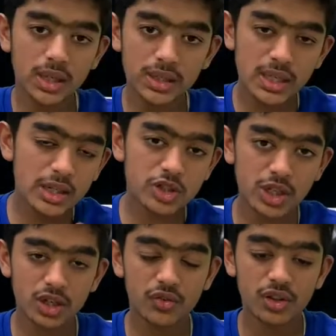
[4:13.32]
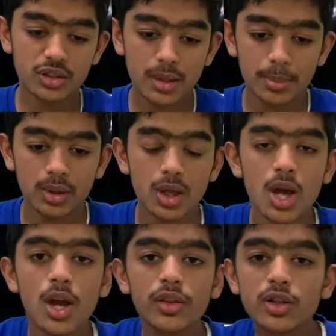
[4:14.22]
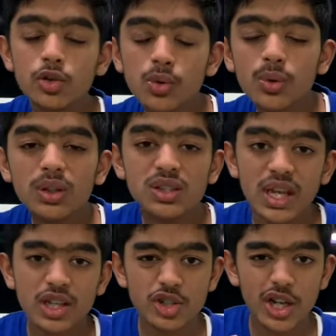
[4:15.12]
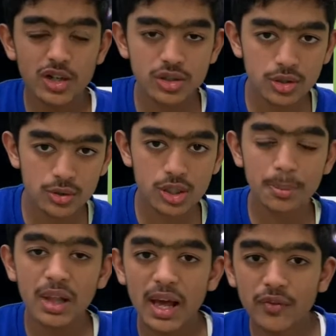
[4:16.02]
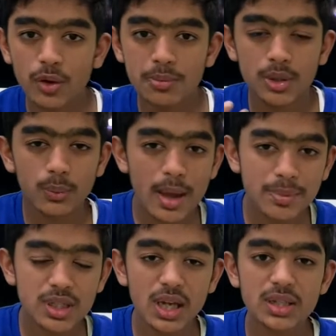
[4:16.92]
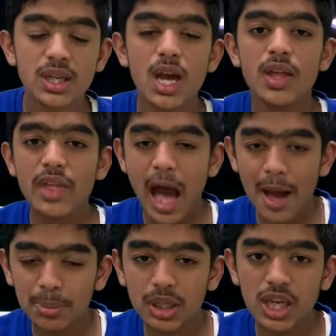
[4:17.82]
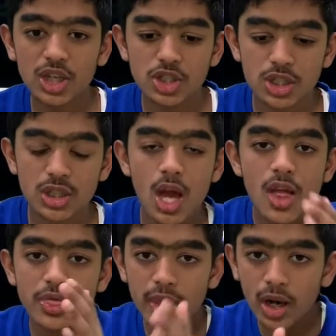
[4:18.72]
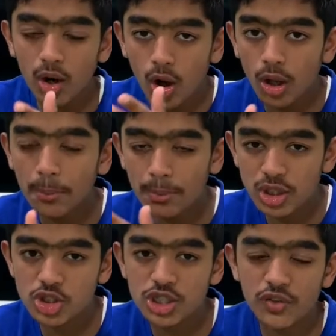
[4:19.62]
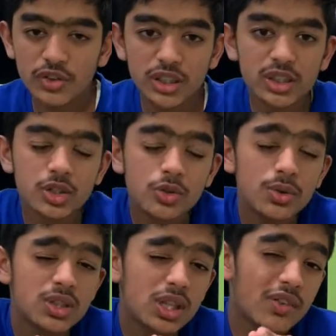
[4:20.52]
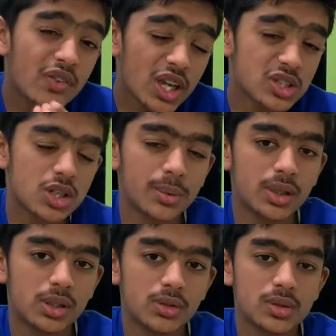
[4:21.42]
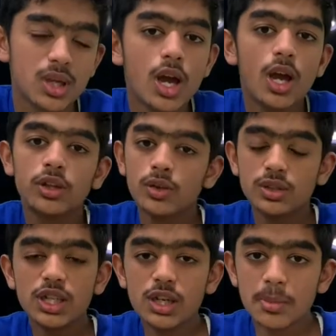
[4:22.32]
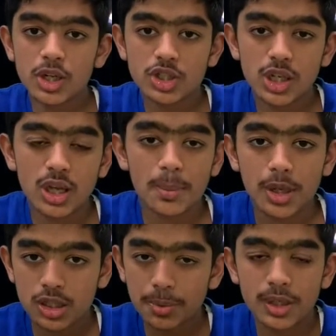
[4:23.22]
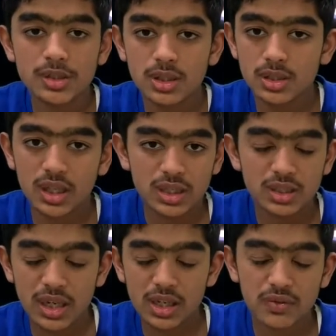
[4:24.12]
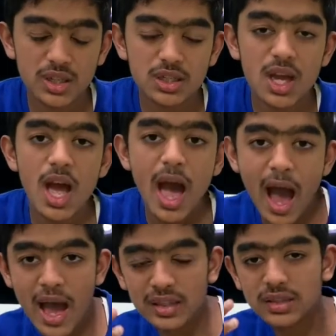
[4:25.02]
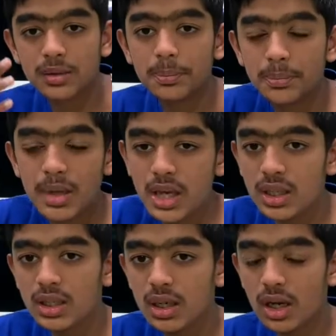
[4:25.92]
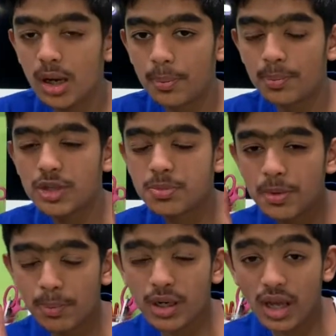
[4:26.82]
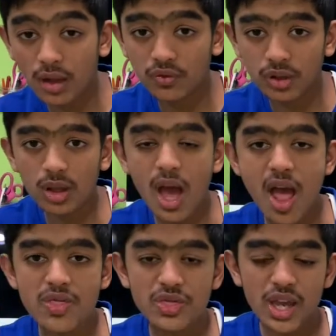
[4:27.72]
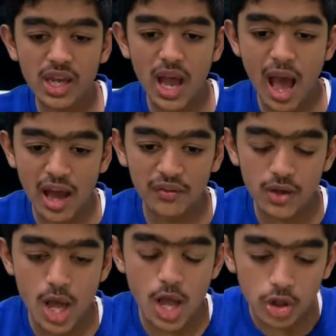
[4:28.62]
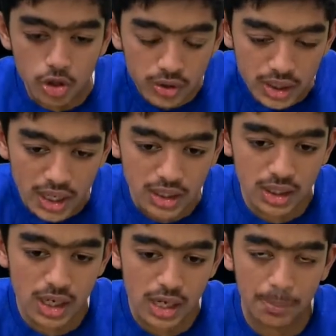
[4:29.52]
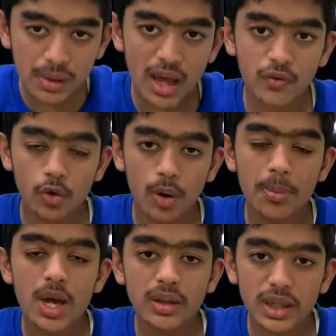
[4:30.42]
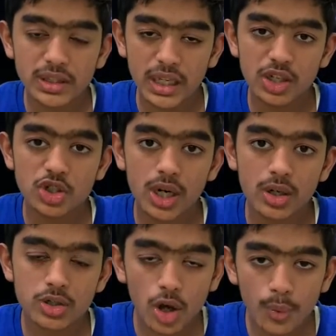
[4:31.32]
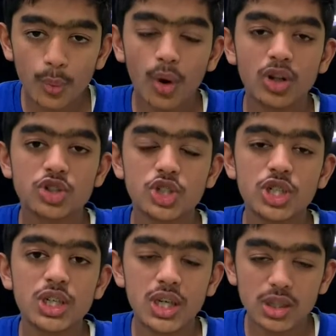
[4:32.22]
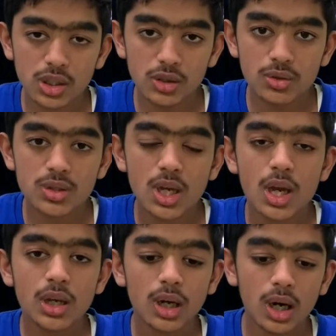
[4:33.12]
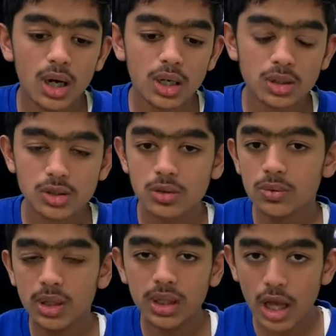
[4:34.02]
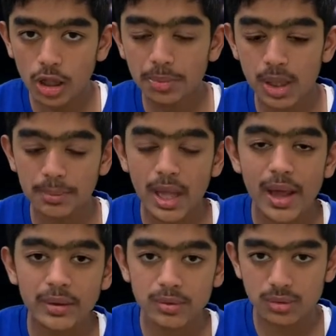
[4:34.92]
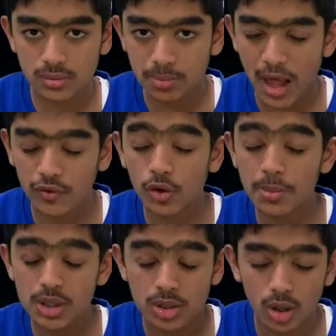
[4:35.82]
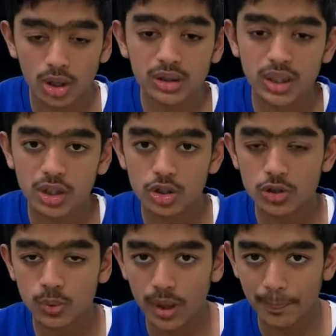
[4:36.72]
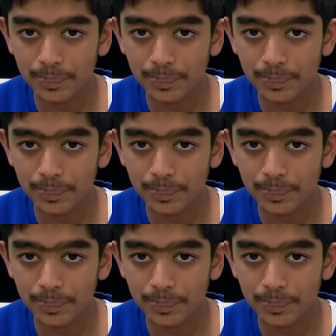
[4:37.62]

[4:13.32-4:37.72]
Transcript: like day traders, for example. The tools day traders use, the platforms, the websites, the applications, they're all much different than the tools the investor would use. So TD Ameritrade, I'm not sponsored to saying this, has made, it's been pretty helpful, and they have created a platform that day traders on Wall Street can use to really help them. That platform is called Thinkorswim.